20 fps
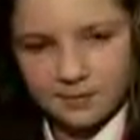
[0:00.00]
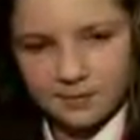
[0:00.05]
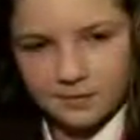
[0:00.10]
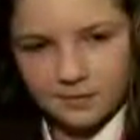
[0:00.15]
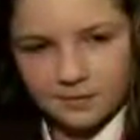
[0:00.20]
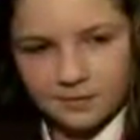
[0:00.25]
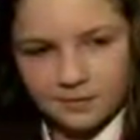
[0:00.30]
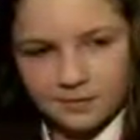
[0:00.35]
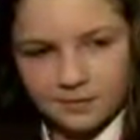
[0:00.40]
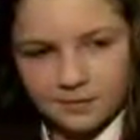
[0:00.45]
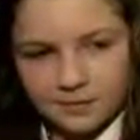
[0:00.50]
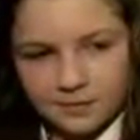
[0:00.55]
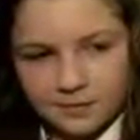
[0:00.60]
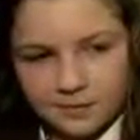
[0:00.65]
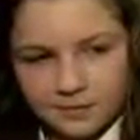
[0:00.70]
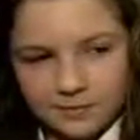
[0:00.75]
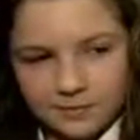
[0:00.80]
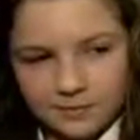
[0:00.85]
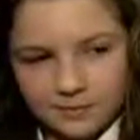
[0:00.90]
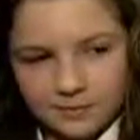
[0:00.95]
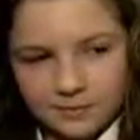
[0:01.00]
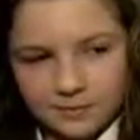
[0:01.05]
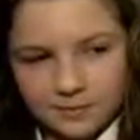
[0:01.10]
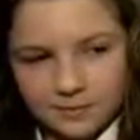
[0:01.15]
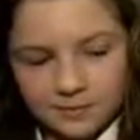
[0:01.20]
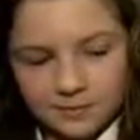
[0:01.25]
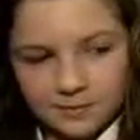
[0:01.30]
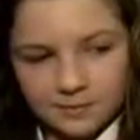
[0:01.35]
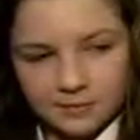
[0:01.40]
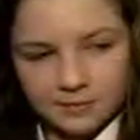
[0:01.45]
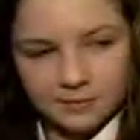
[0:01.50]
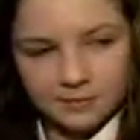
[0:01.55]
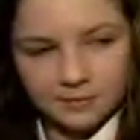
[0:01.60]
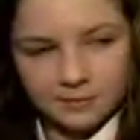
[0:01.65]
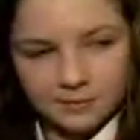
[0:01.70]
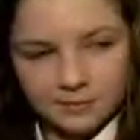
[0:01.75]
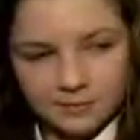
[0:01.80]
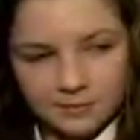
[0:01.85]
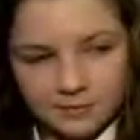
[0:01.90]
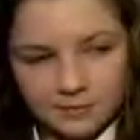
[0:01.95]

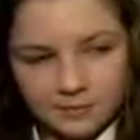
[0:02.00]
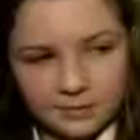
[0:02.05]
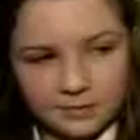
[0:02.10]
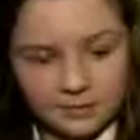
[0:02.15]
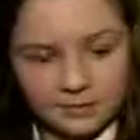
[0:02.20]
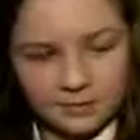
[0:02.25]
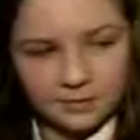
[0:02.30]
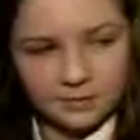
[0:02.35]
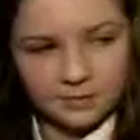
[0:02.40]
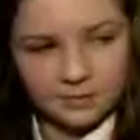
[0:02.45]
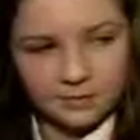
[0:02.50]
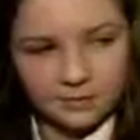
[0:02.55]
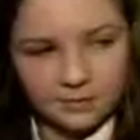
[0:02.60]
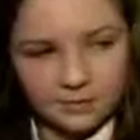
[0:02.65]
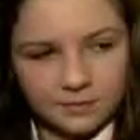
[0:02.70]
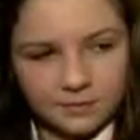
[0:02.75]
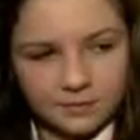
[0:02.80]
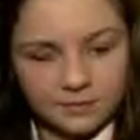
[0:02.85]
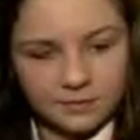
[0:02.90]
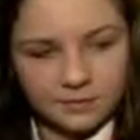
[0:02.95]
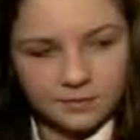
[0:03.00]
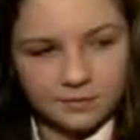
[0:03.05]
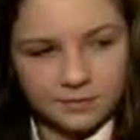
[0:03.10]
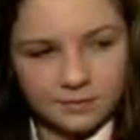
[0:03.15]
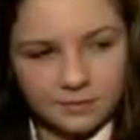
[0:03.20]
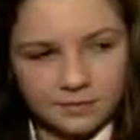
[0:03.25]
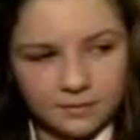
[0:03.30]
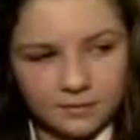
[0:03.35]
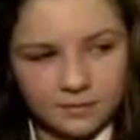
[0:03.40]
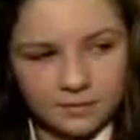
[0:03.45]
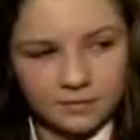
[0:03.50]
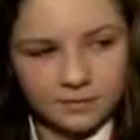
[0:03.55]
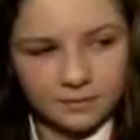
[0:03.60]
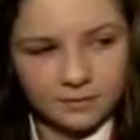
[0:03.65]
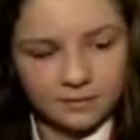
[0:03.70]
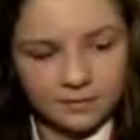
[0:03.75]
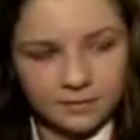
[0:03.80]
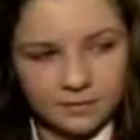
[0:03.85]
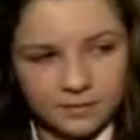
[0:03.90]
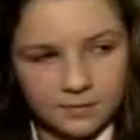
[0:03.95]

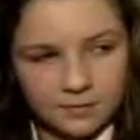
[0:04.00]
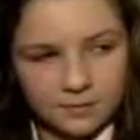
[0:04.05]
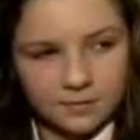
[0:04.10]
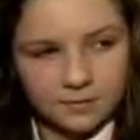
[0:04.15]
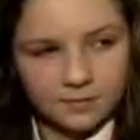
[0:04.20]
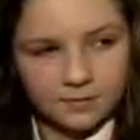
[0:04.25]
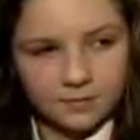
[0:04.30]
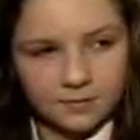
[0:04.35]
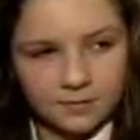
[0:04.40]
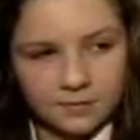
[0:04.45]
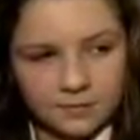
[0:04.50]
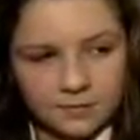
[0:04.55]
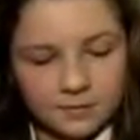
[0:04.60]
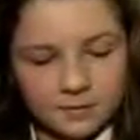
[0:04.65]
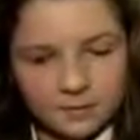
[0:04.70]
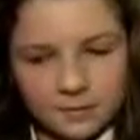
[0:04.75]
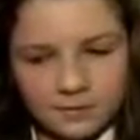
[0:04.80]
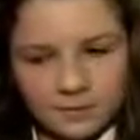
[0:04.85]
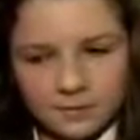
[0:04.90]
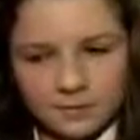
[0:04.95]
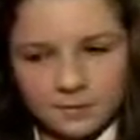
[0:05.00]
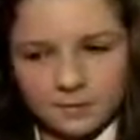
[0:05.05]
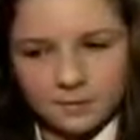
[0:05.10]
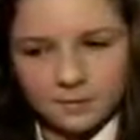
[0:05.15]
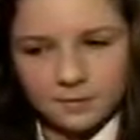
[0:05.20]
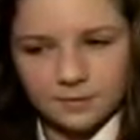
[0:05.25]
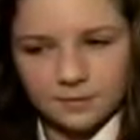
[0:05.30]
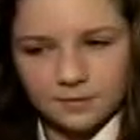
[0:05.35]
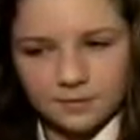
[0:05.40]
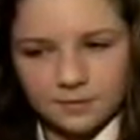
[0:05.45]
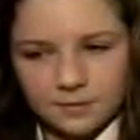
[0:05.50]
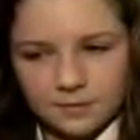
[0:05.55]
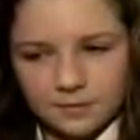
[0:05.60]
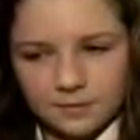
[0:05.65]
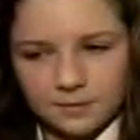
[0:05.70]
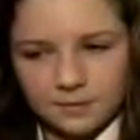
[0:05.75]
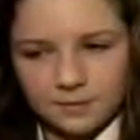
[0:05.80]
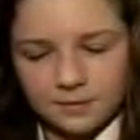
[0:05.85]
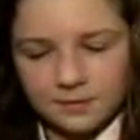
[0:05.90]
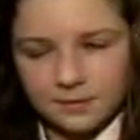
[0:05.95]

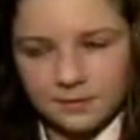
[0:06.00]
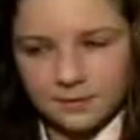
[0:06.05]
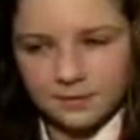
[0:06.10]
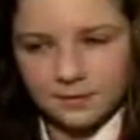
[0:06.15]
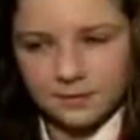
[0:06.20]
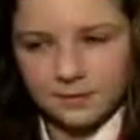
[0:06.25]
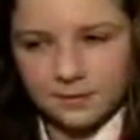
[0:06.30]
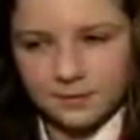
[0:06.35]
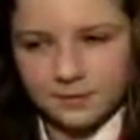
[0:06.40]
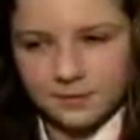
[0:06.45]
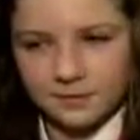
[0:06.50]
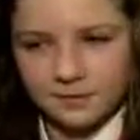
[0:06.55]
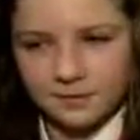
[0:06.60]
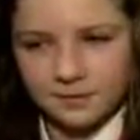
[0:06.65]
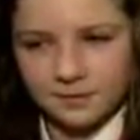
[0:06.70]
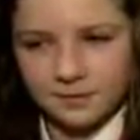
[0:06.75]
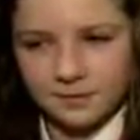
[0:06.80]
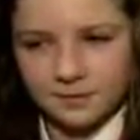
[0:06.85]
(silent)